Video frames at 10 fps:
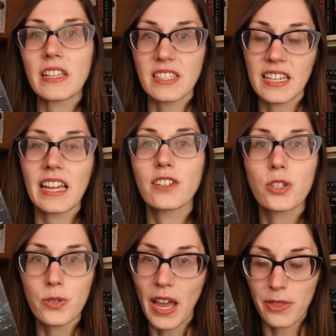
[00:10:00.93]
is, again,
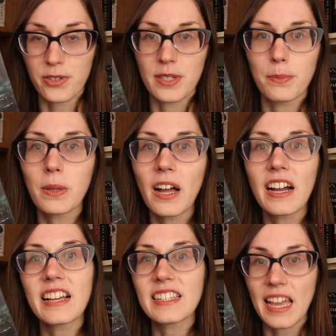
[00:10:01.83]
to gather
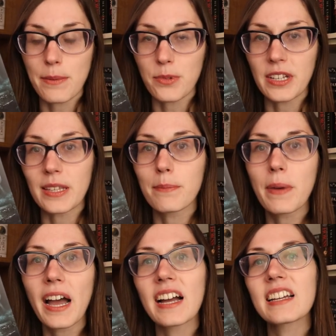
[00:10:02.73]
supplies and bring them
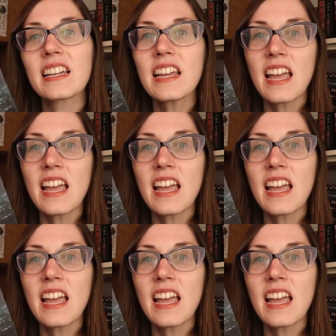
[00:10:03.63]
back.